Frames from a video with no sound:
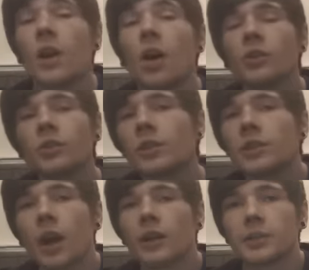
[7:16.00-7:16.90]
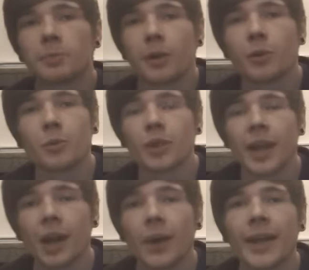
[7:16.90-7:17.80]
Onto the Darkness Pokemon
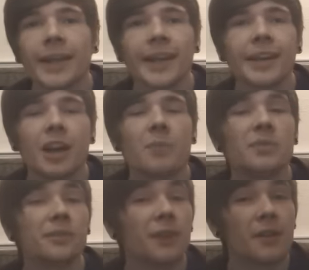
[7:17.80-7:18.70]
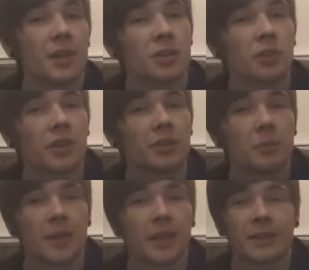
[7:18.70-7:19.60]
now, and here comes a very strange
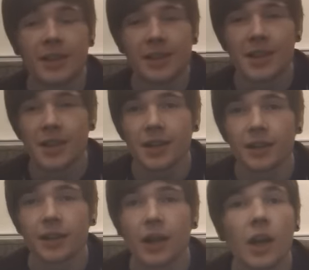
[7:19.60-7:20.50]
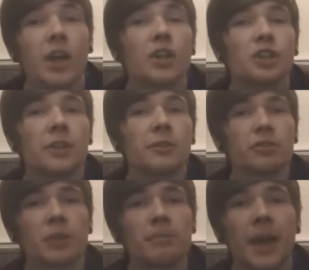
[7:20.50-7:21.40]
ability indeed.
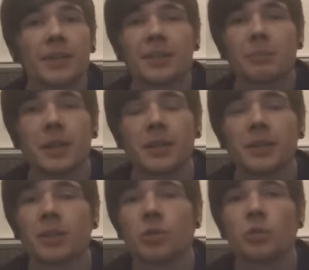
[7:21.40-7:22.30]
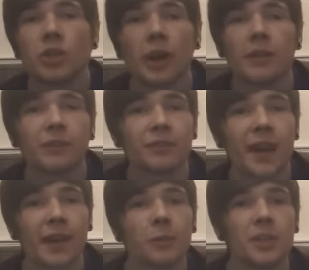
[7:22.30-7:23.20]
Shiftry bears an ability called Giant
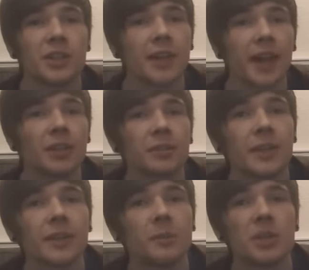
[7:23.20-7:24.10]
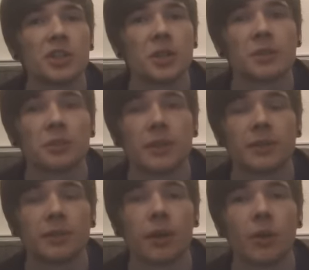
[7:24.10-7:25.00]
Fan, which is activated when Shiftry is
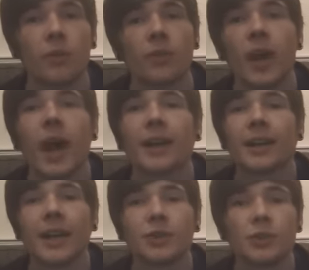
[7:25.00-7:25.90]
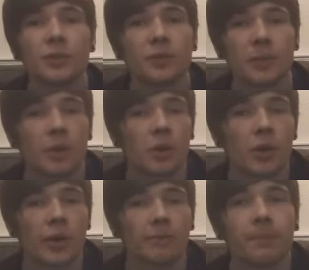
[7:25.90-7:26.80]
evolved and allows you to flip a
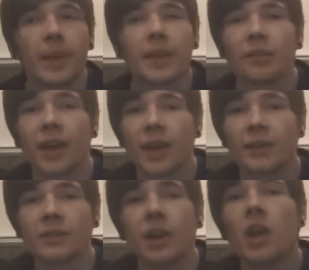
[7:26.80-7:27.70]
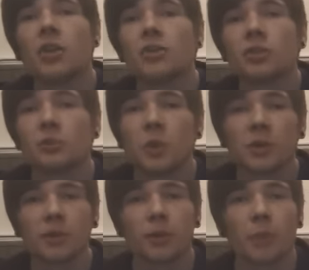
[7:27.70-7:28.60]
coin. If heads, you choose one
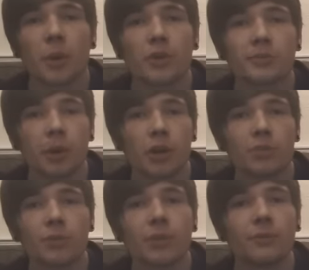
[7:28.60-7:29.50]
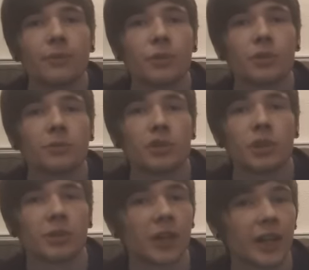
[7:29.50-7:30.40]
of your opponent's Pokemon and force them to
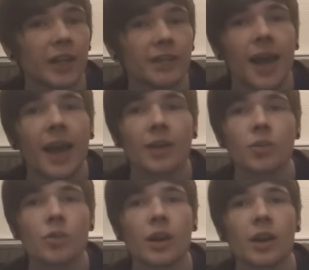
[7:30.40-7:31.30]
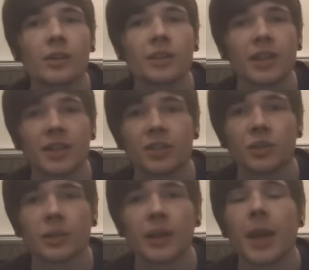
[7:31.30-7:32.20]
shuffle it and all cards attached
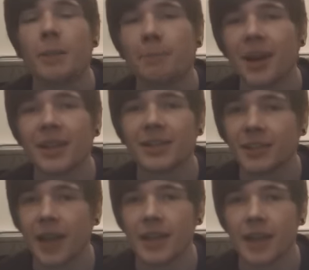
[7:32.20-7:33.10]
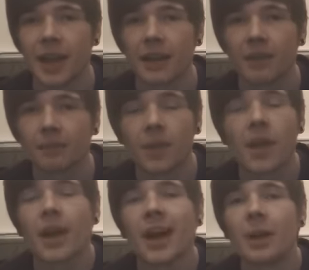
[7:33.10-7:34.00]
to it back into their deck.
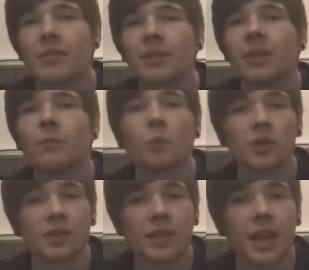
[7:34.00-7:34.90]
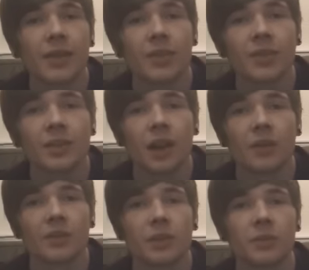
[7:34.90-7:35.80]
However, once again this
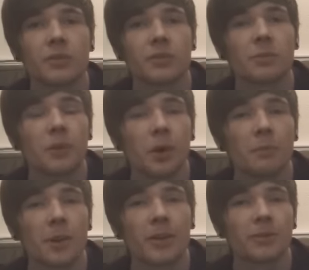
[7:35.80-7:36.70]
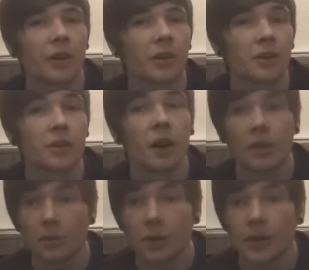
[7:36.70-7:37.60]
card suffers from not being very good
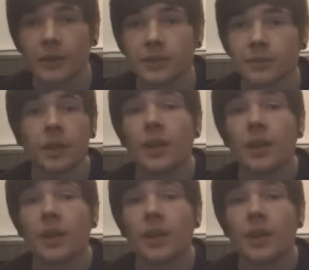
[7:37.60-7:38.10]
otherwise.